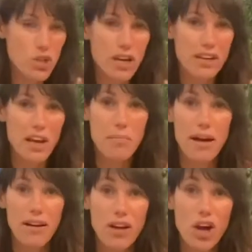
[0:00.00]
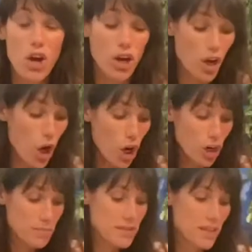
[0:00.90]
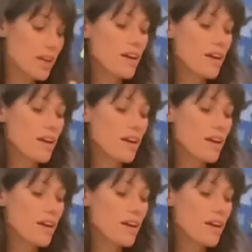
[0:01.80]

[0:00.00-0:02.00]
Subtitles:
trying to cut out on carbs,